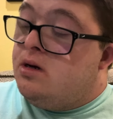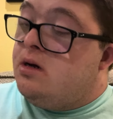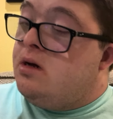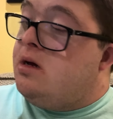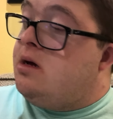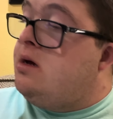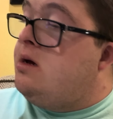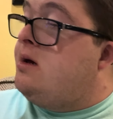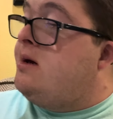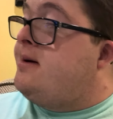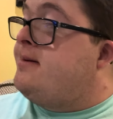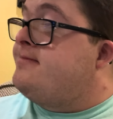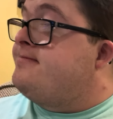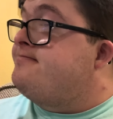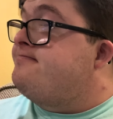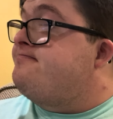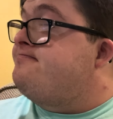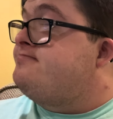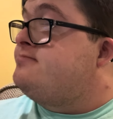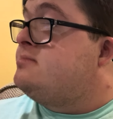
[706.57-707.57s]
So
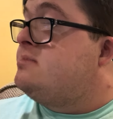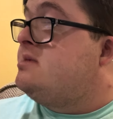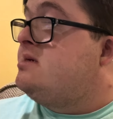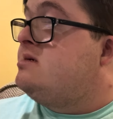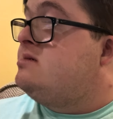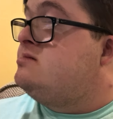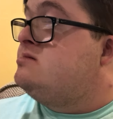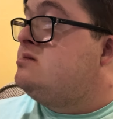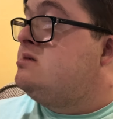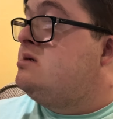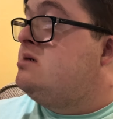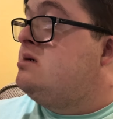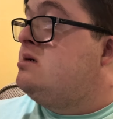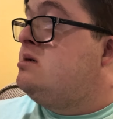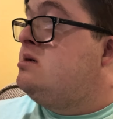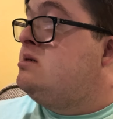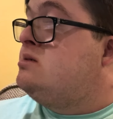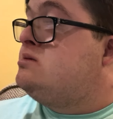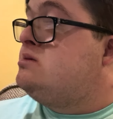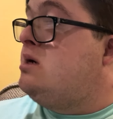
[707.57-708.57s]
then,
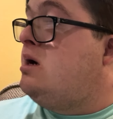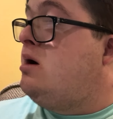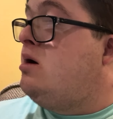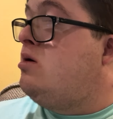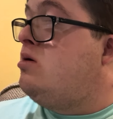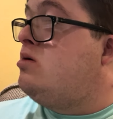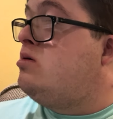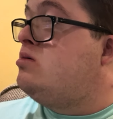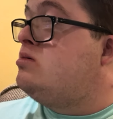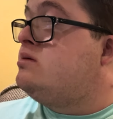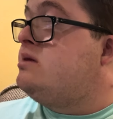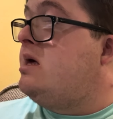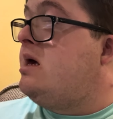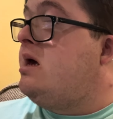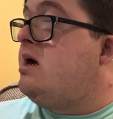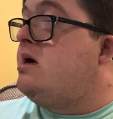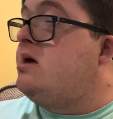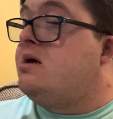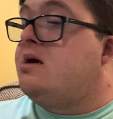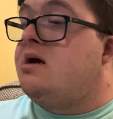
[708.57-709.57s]

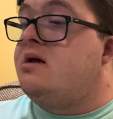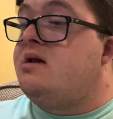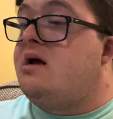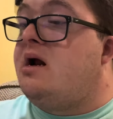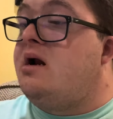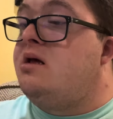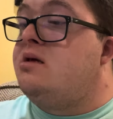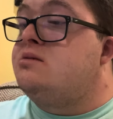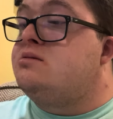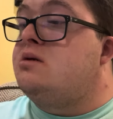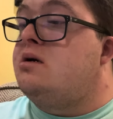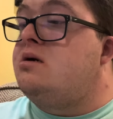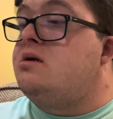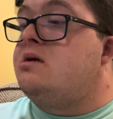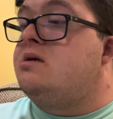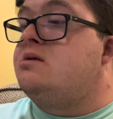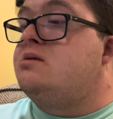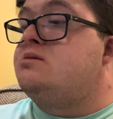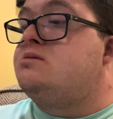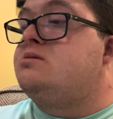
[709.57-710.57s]
Kanani
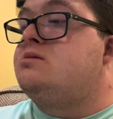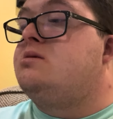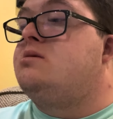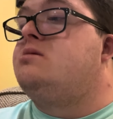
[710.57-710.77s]
Sonnen